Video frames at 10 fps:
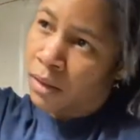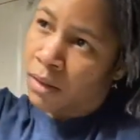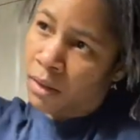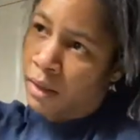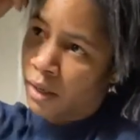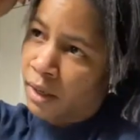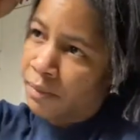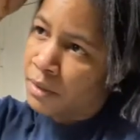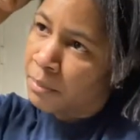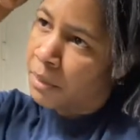And I have to
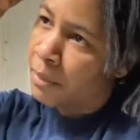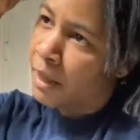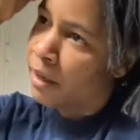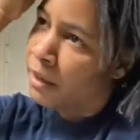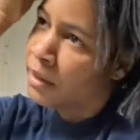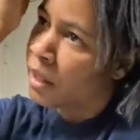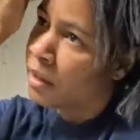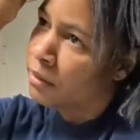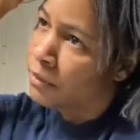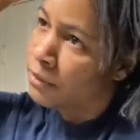admit my hair is kind
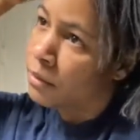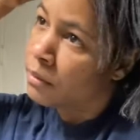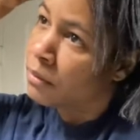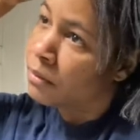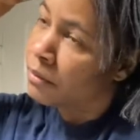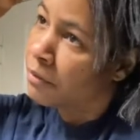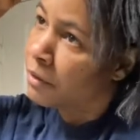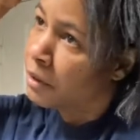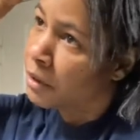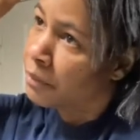of
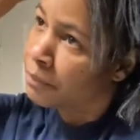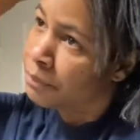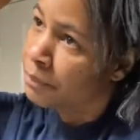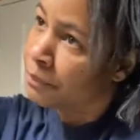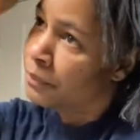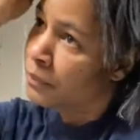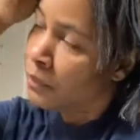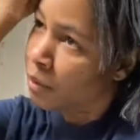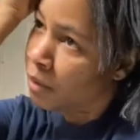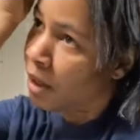filthy.
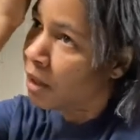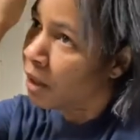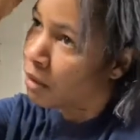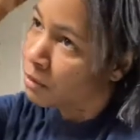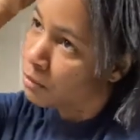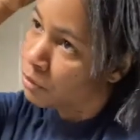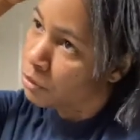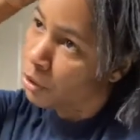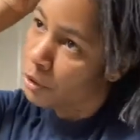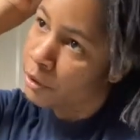Well, not like
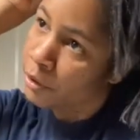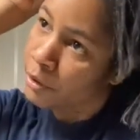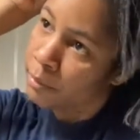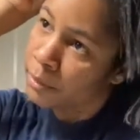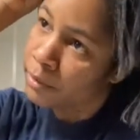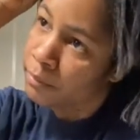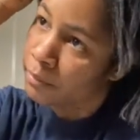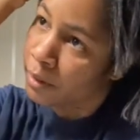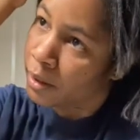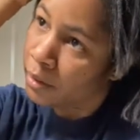dirty, but
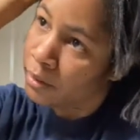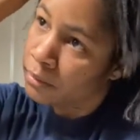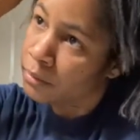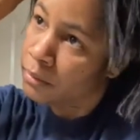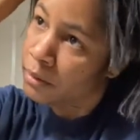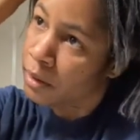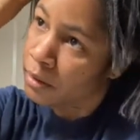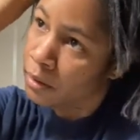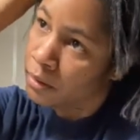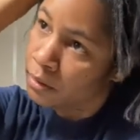I can tell
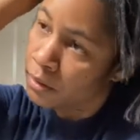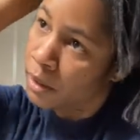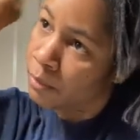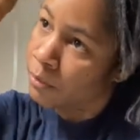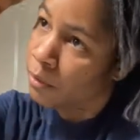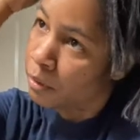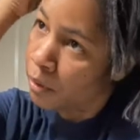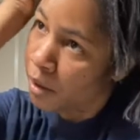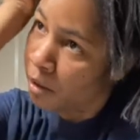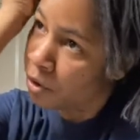it's time for a
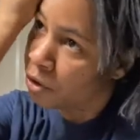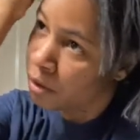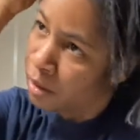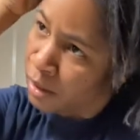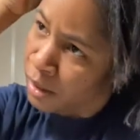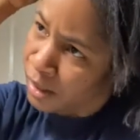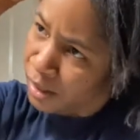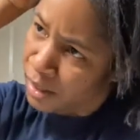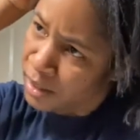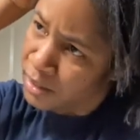wash. And
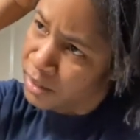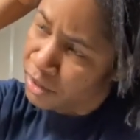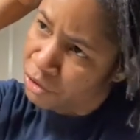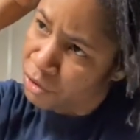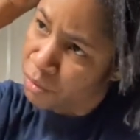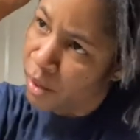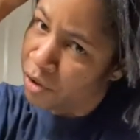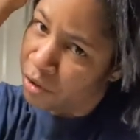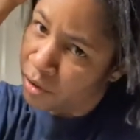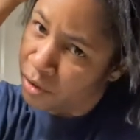honestly, I just washed
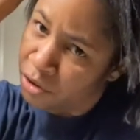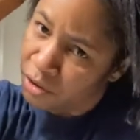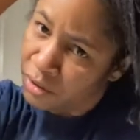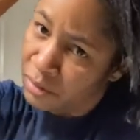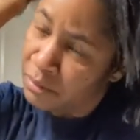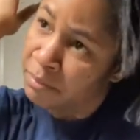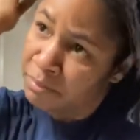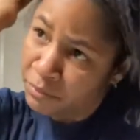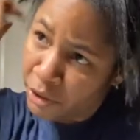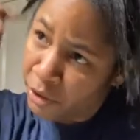it. It's just
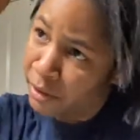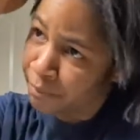dirty.